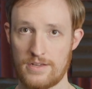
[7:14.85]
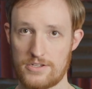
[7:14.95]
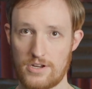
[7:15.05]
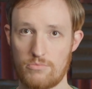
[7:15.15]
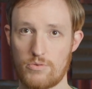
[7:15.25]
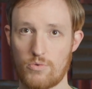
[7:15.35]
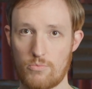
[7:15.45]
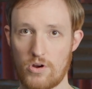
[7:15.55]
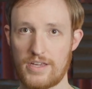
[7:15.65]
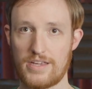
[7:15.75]
So when we're
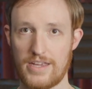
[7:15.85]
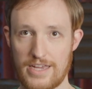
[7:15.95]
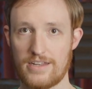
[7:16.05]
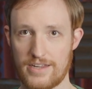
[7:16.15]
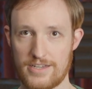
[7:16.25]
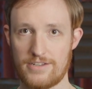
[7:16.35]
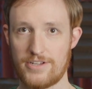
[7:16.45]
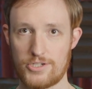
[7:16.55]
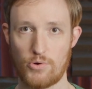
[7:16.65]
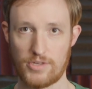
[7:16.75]
working in
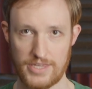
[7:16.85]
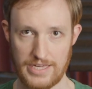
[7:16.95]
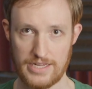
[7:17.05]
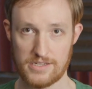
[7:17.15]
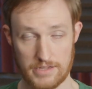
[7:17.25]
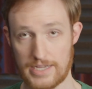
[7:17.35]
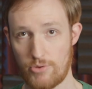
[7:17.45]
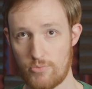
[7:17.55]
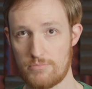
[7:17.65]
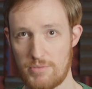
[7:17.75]
individual keys, like
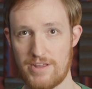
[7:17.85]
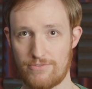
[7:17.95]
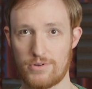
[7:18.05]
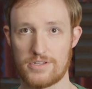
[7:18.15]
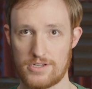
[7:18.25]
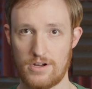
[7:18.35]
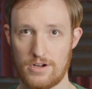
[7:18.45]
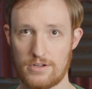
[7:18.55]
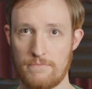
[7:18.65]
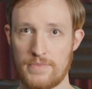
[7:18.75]
we would be for a
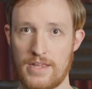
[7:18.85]
song,